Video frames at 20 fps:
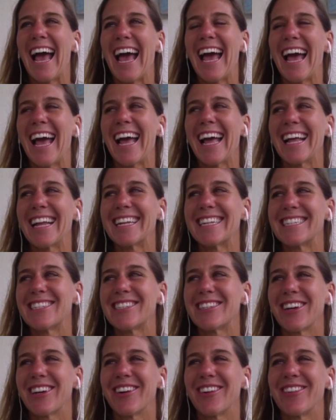And
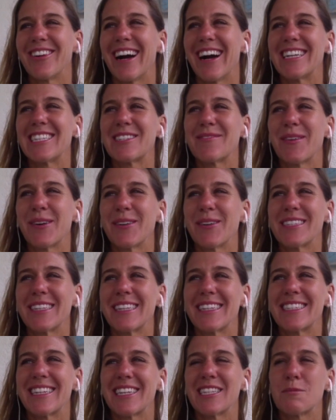so I suppose
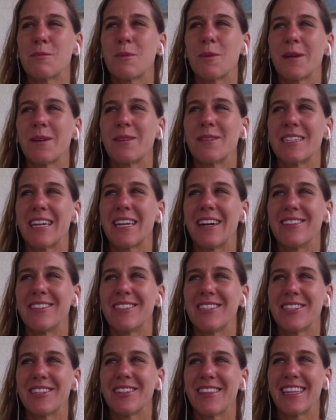it does boil
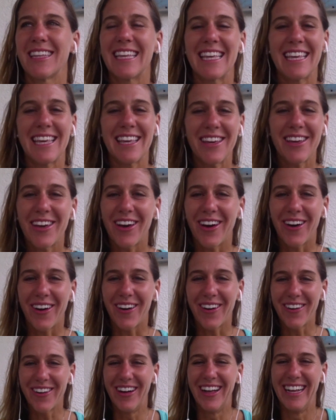down to the
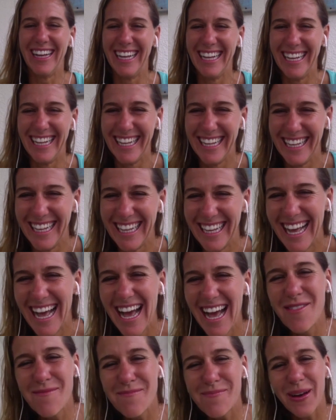ego.
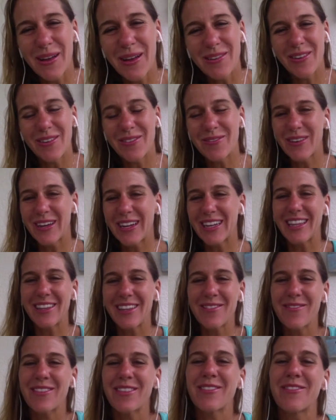but
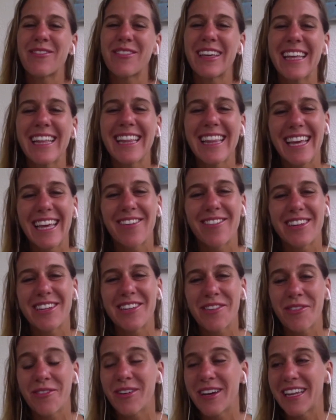the feeling when
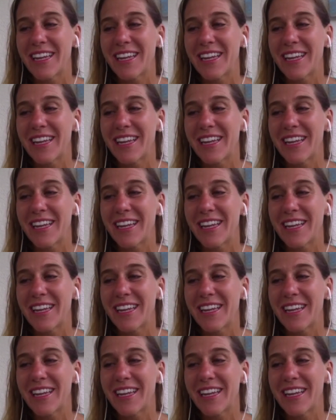you